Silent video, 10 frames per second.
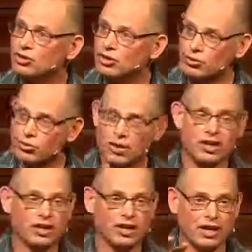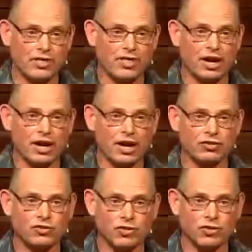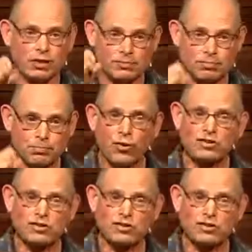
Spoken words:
at work in their lives from a point